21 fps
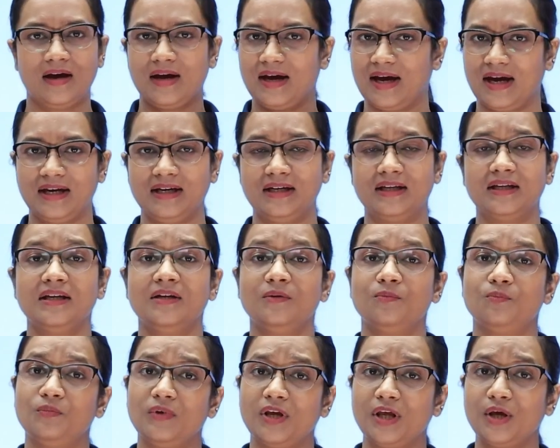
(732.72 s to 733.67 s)
and
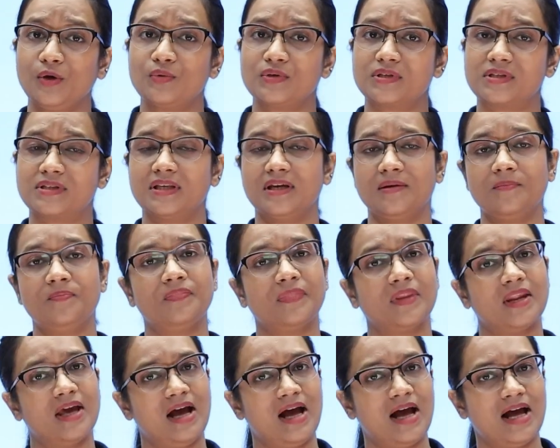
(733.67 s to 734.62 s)
we use them
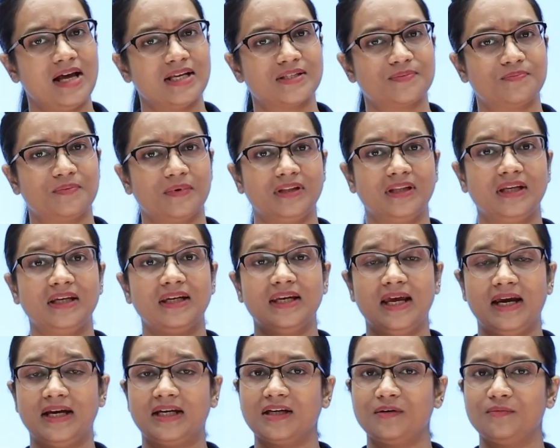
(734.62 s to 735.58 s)
as per the
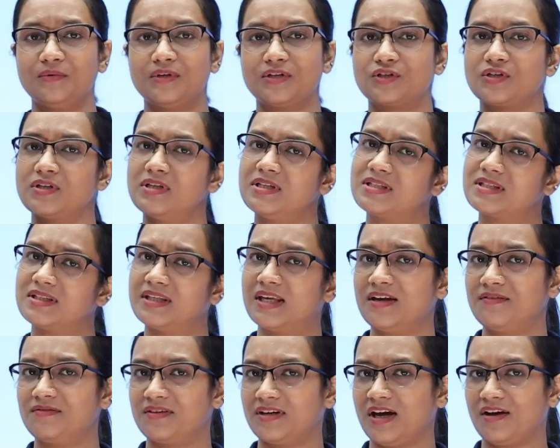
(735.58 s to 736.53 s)
letter which is
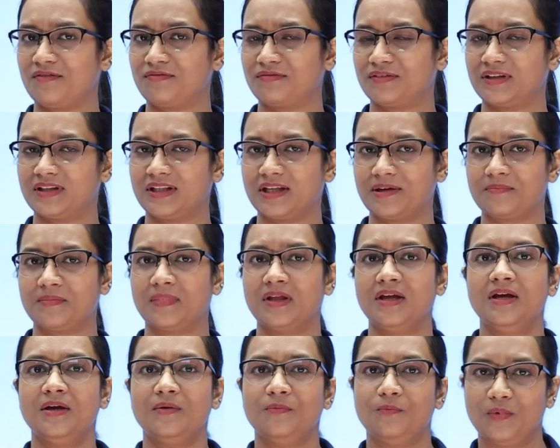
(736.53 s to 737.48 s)
given after them,
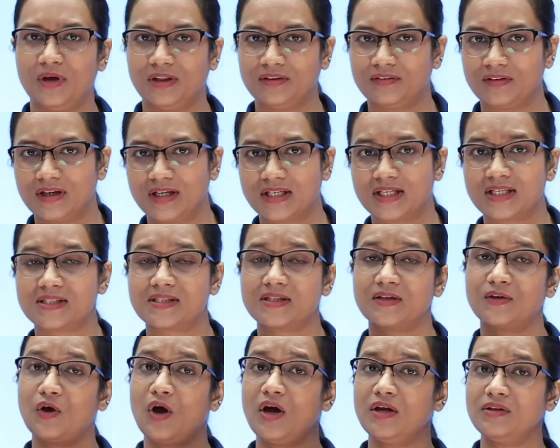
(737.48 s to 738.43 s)
whether it is
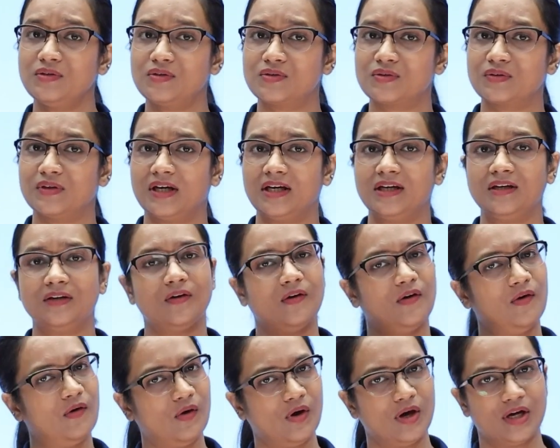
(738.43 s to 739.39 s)
a consonant
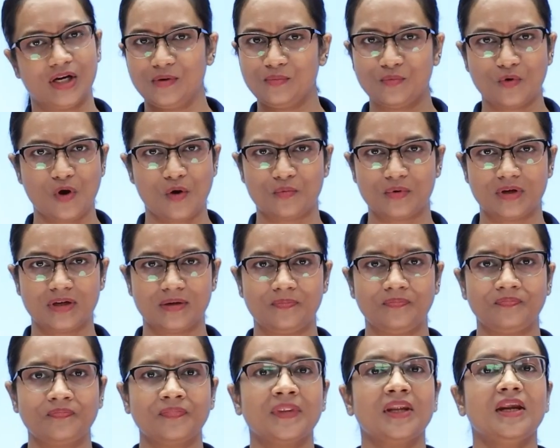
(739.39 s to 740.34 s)
or a vowel.
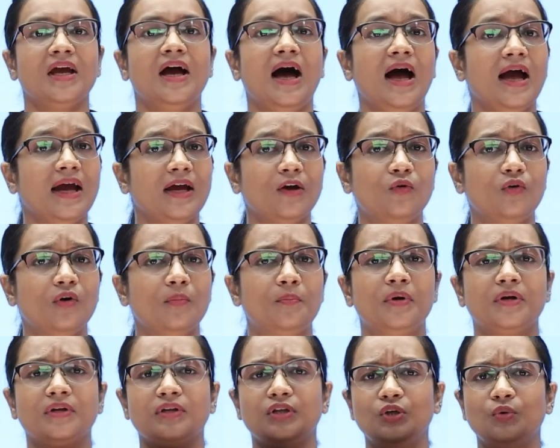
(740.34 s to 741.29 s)
I hope
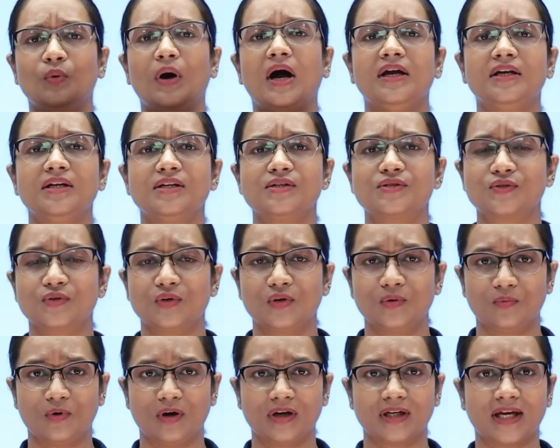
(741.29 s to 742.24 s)
you
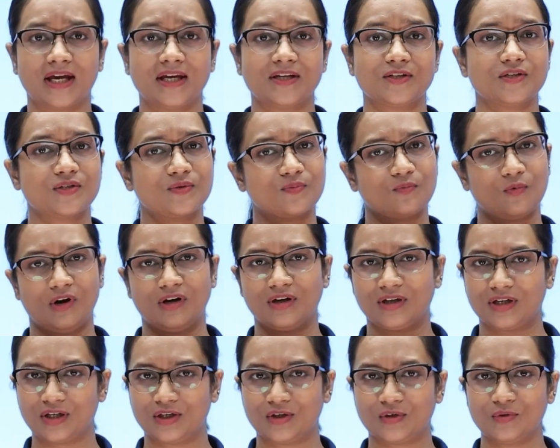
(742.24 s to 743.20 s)
understood what I just
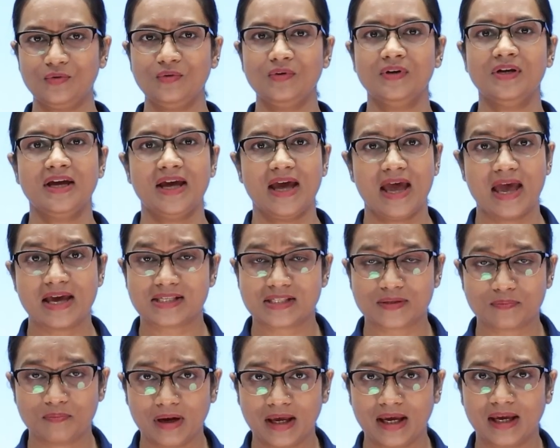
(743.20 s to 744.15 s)
wanted to
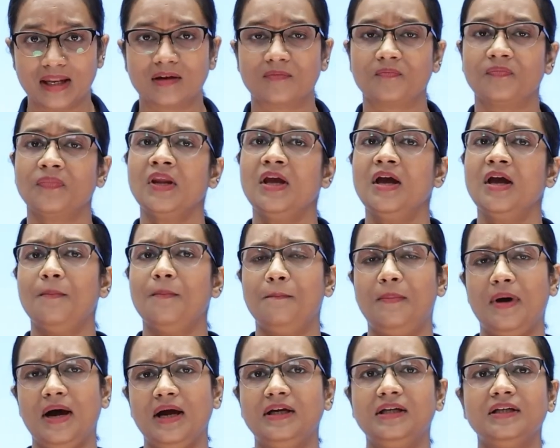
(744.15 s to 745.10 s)
explain.
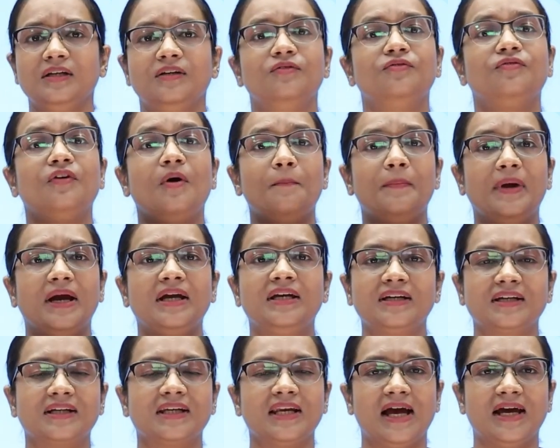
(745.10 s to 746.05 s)
But for
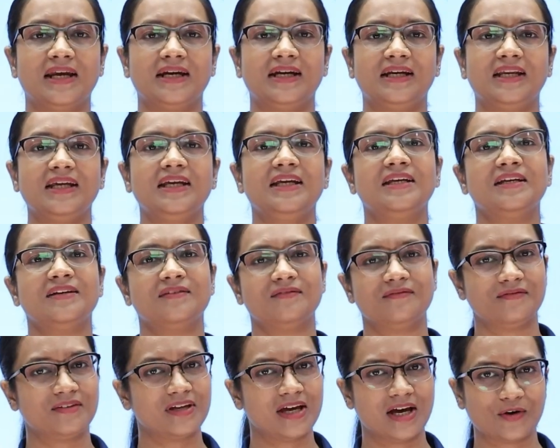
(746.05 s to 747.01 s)
better clarity,
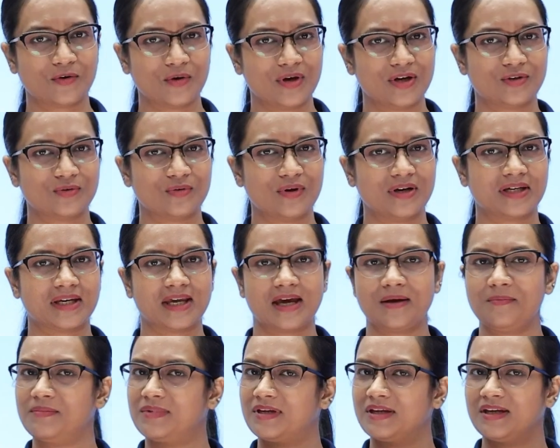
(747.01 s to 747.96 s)
we are going to
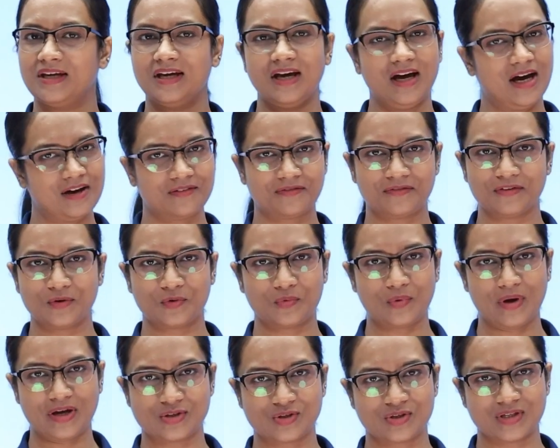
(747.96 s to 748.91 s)
attempt a few
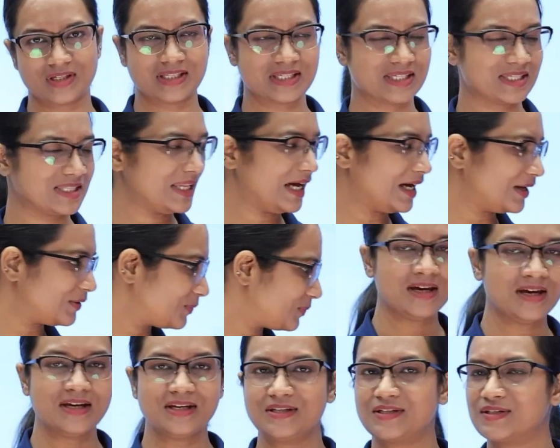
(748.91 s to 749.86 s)
questions now.
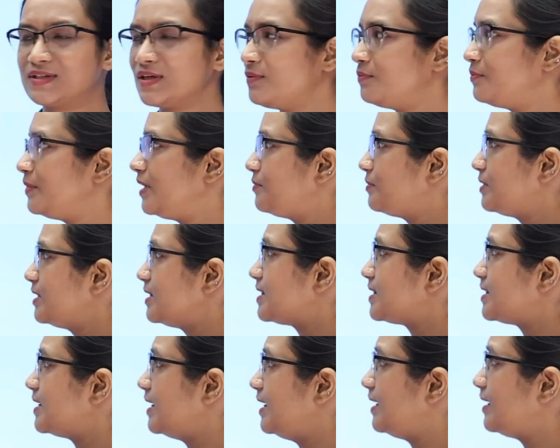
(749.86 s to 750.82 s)
So we will
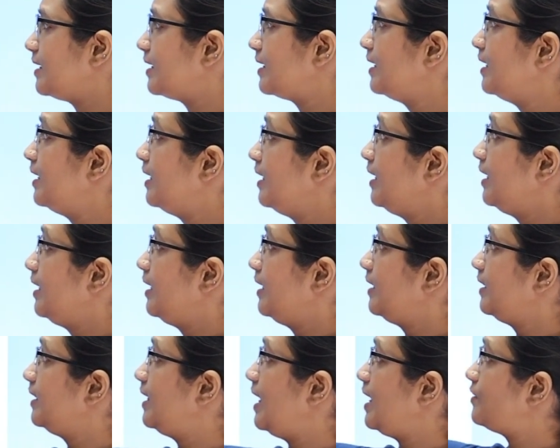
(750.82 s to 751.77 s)
see
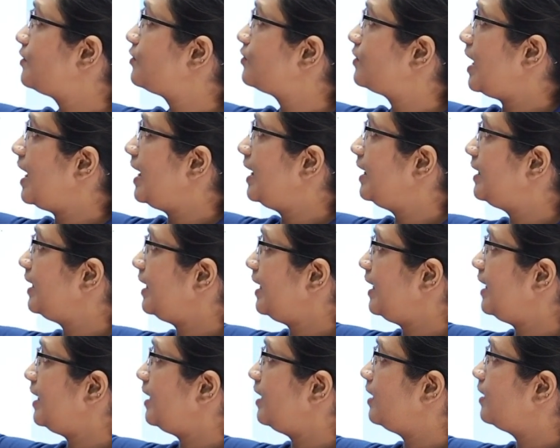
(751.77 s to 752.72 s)
that write
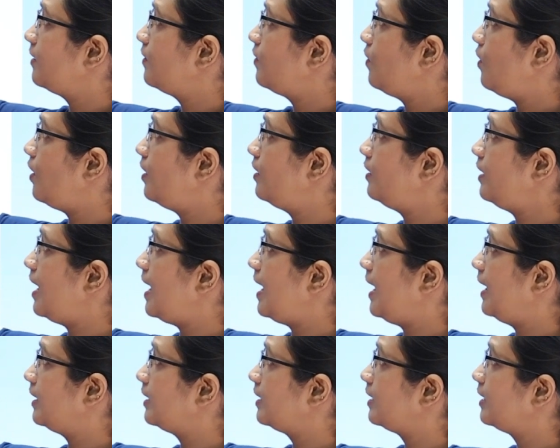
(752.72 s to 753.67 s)
a or
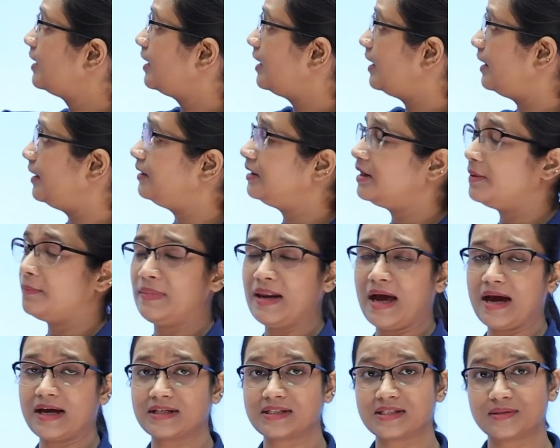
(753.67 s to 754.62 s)
an in the
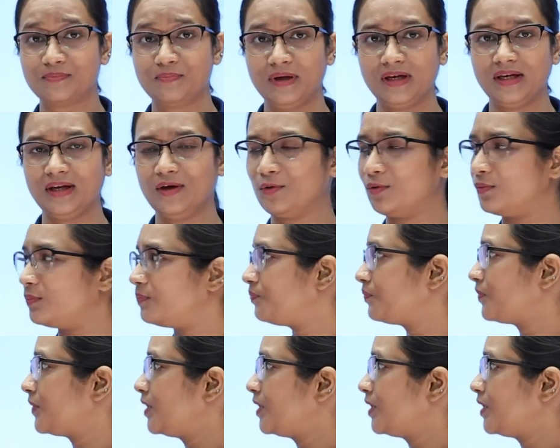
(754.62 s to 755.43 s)
blanks below.